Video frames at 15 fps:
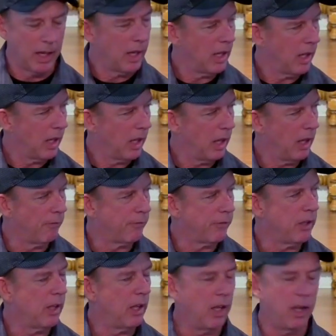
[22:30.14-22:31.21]
If,
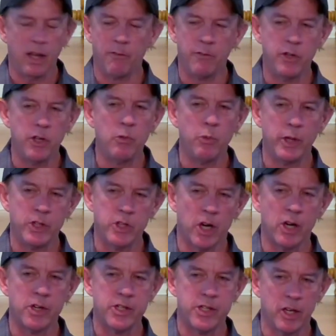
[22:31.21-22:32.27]
if you return
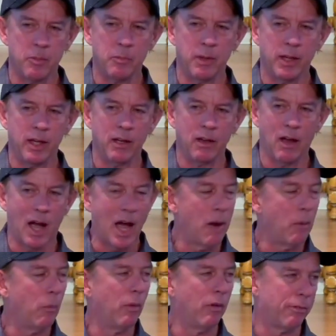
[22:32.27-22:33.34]
to me, I
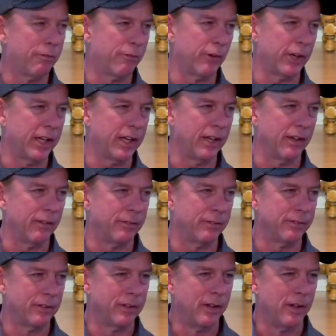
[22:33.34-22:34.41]
will forgive.
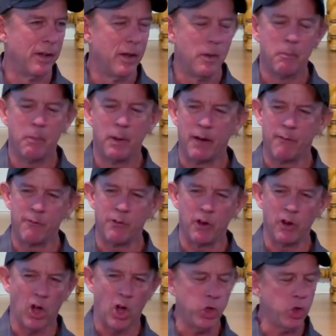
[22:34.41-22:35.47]
But if
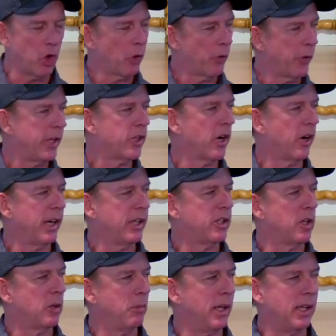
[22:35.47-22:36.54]
your returning to
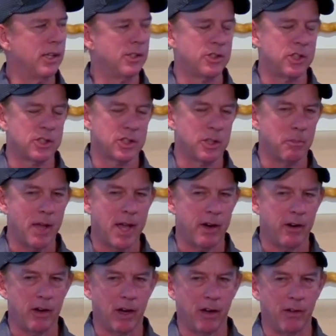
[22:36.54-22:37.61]
me is just a matter
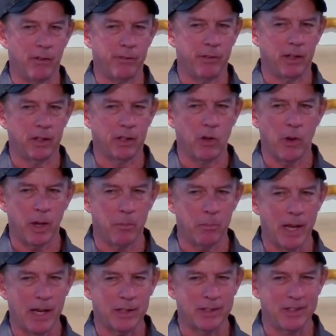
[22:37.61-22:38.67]
of going
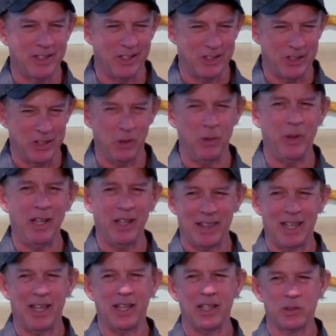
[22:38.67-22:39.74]
back to doing
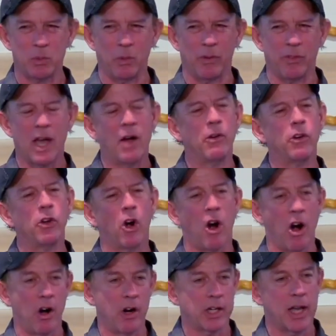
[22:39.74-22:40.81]
things without your
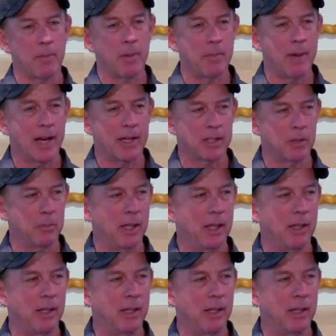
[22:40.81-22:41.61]
heart coming back to me,